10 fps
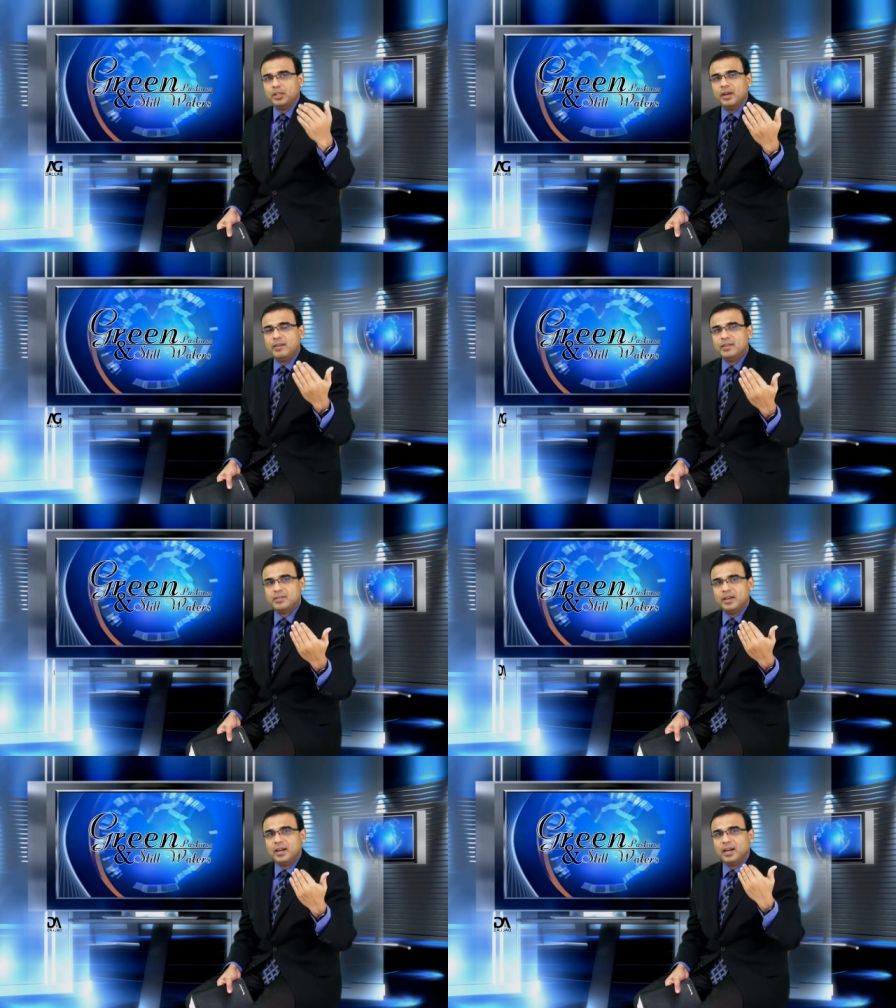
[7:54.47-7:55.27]
there
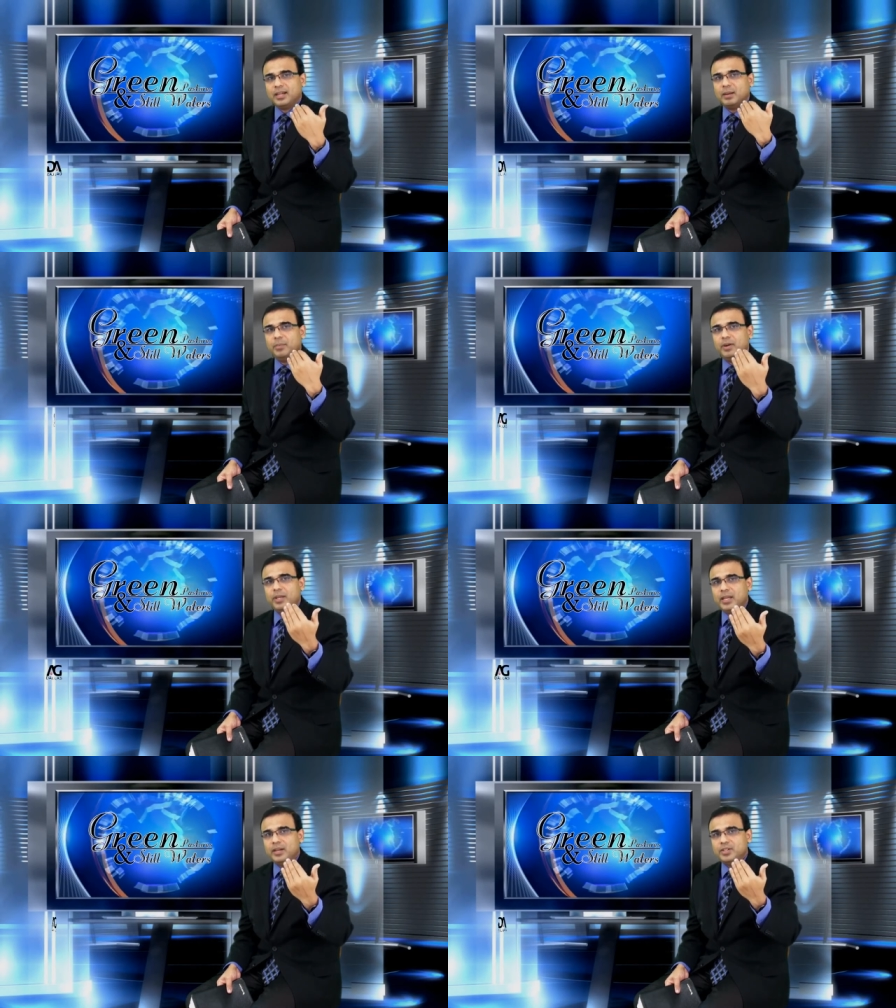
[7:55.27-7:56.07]
is a
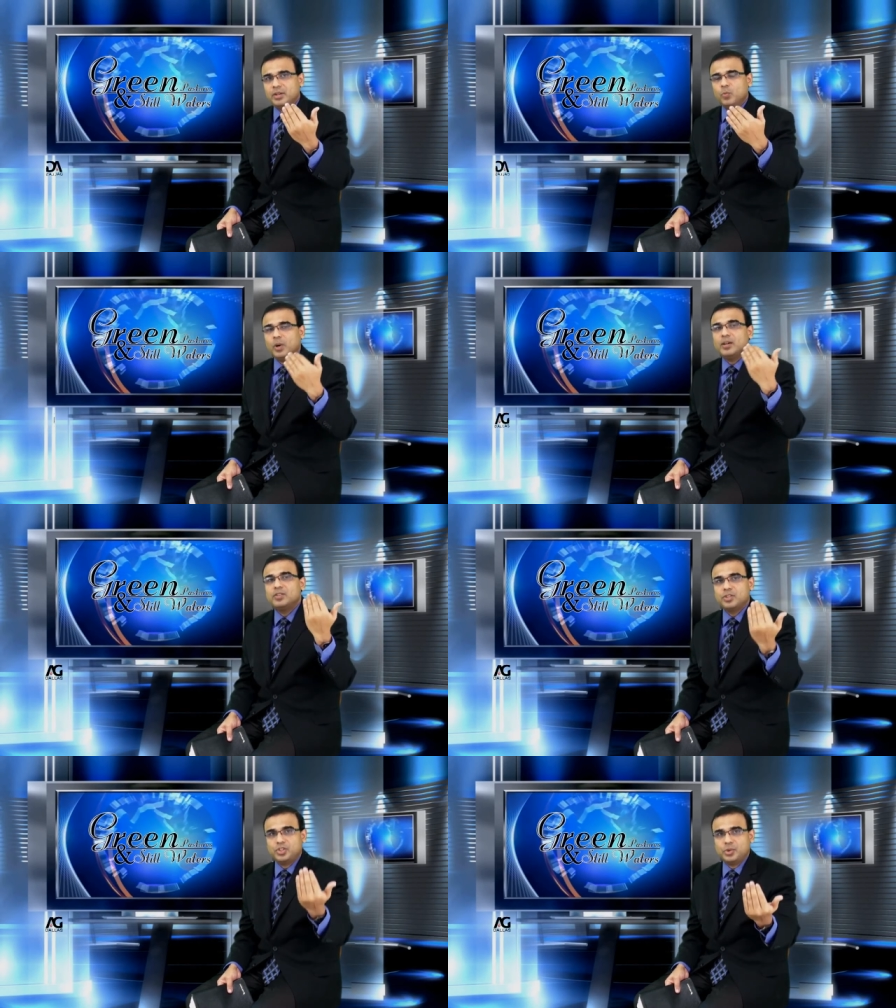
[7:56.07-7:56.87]
communication
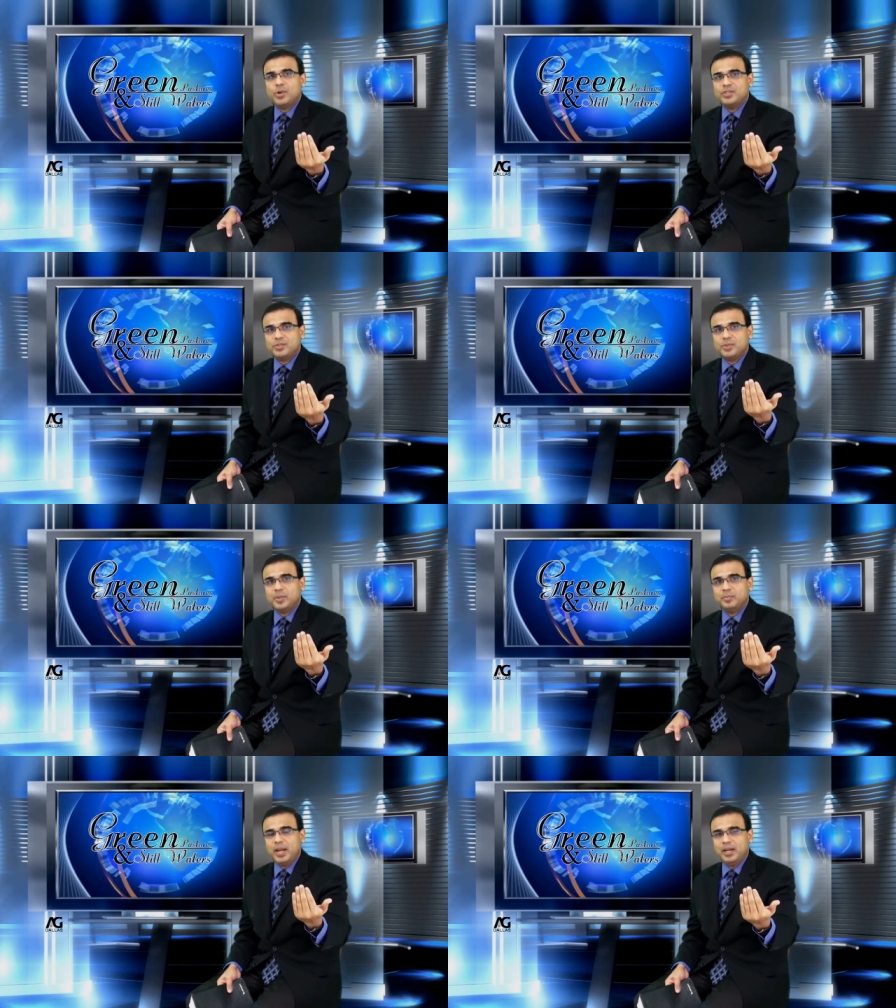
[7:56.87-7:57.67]
once the choice has
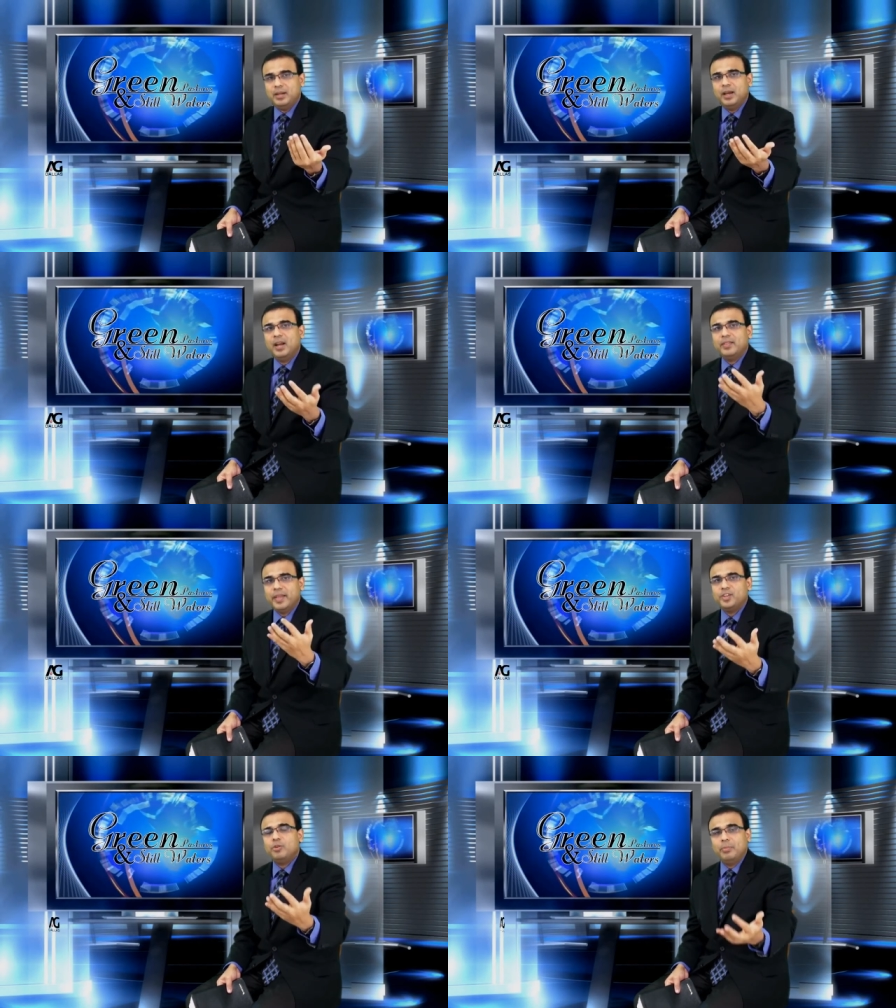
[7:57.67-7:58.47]
been made
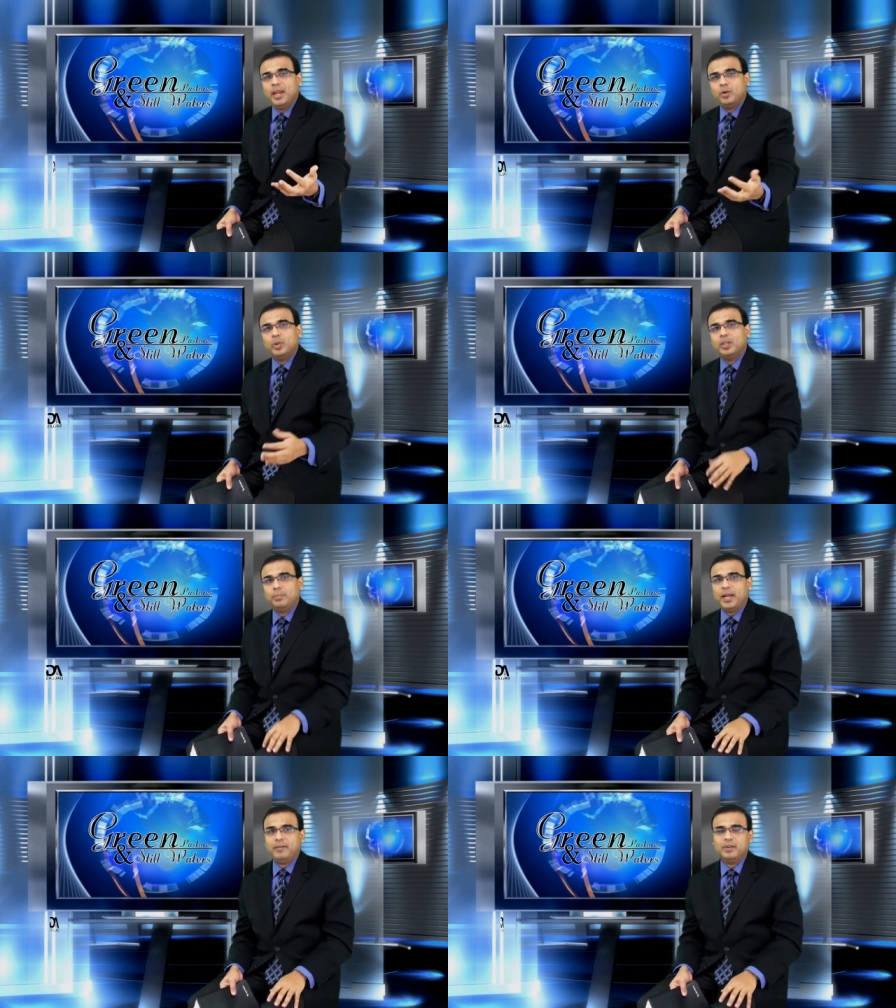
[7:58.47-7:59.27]
that you make with the
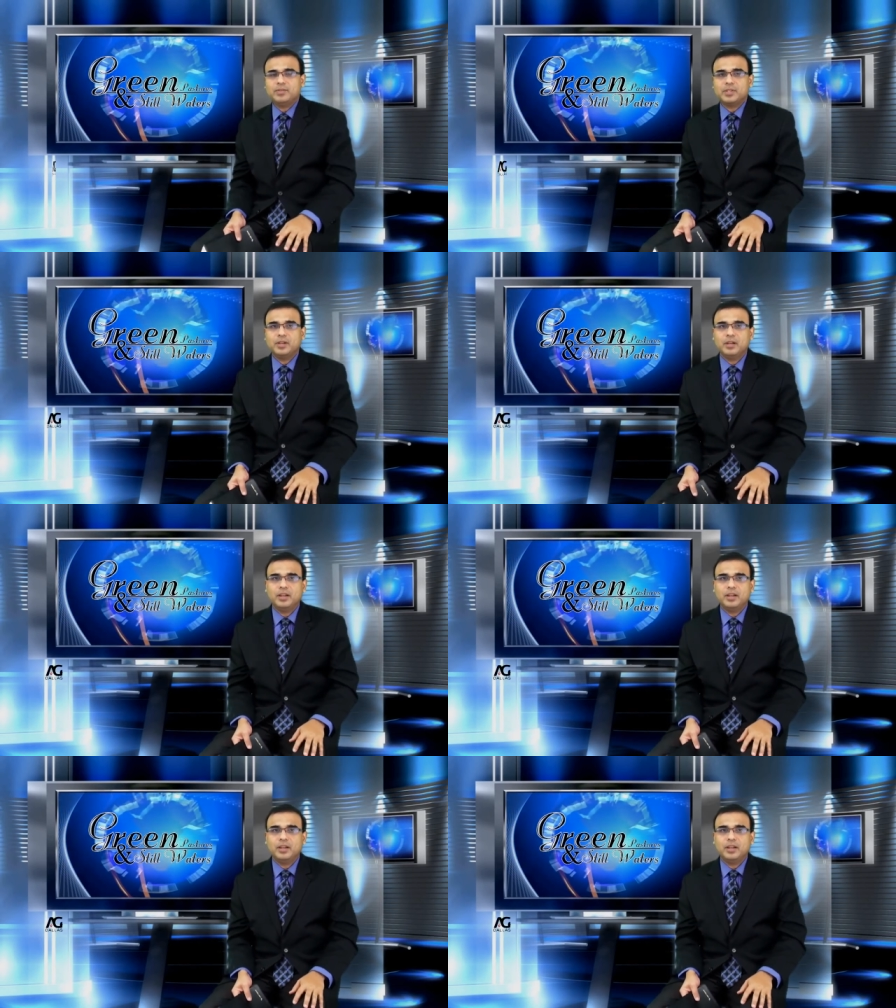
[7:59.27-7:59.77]
parents